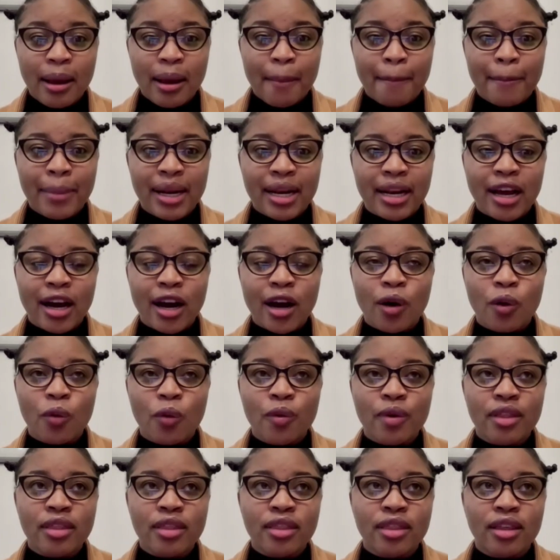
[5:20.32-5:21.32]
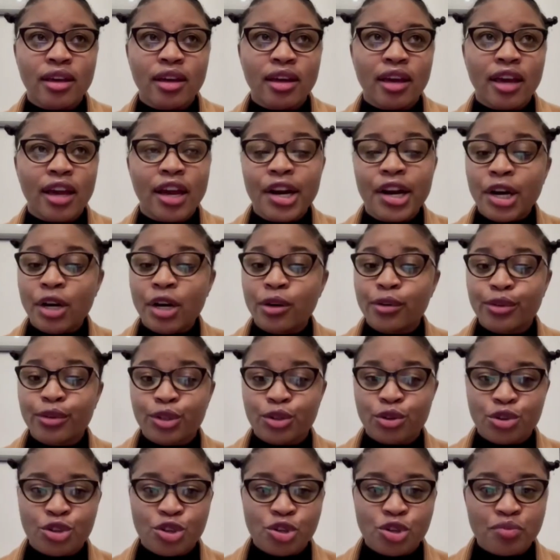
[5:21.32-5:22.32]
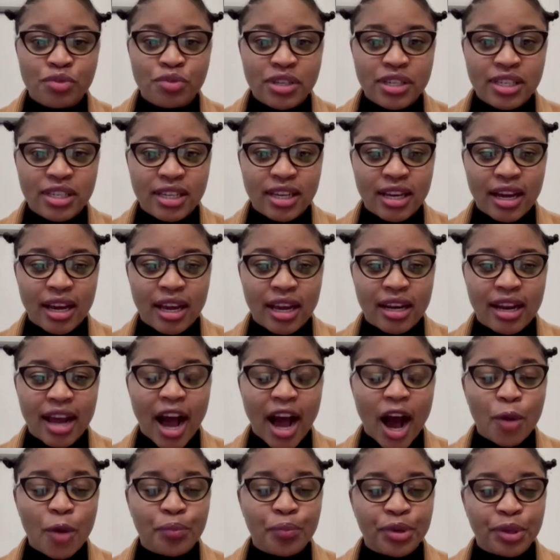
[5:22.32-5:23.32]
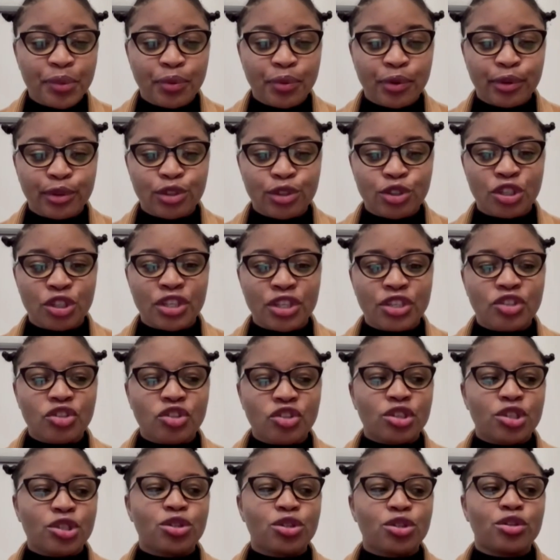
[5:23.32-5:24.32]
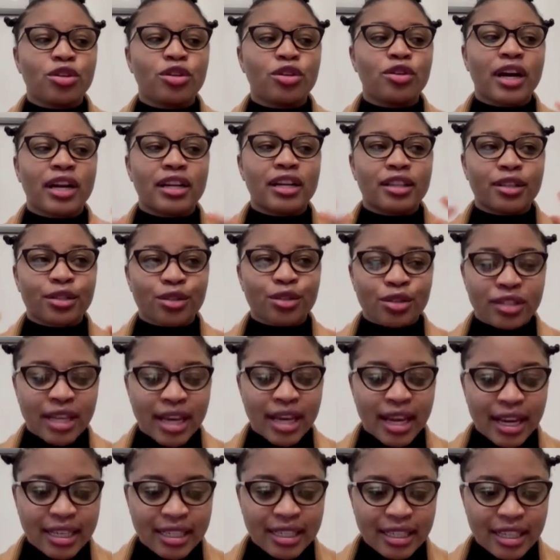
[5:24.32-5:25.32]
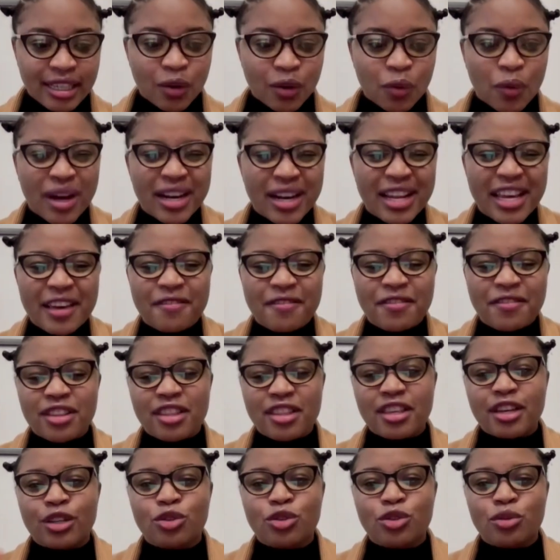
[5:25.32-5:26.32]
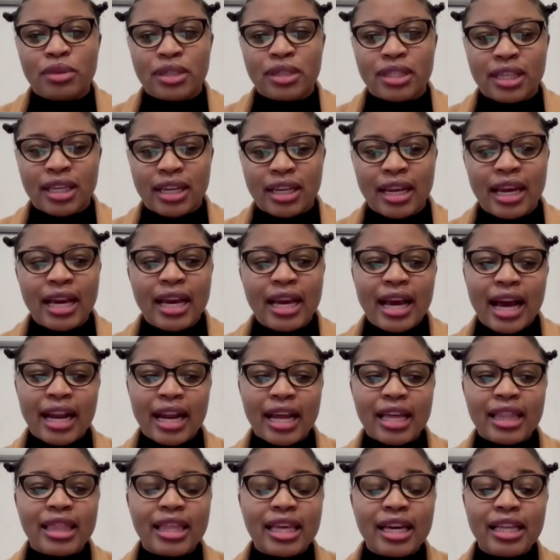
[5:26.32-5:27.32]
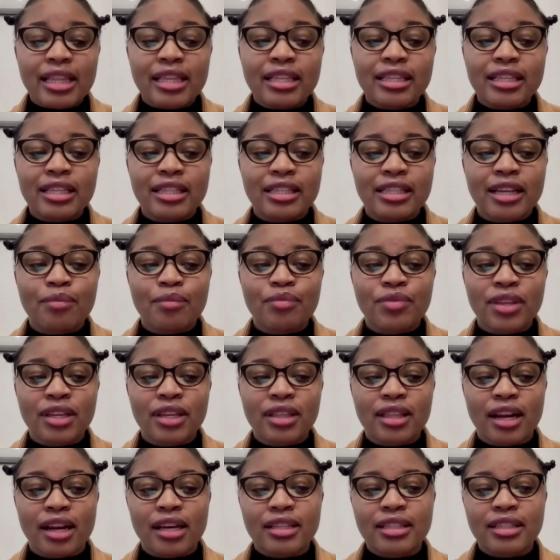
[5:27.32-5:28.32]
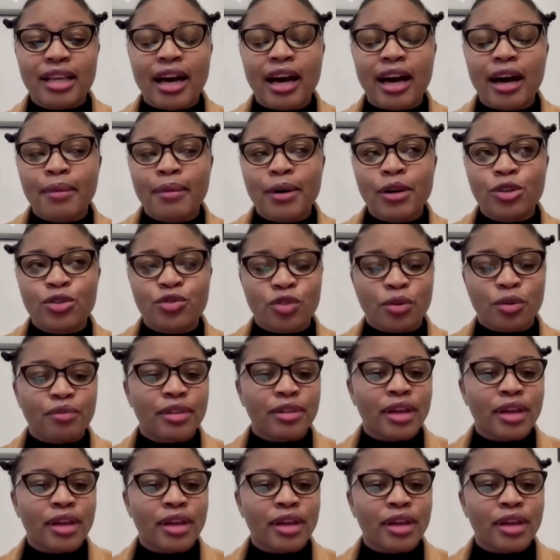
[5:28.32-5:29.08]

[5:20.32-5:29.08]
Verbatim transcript: But now with the era of social media and how people changed to look at the society, they want everything to be seen. And I think this is something that has come out from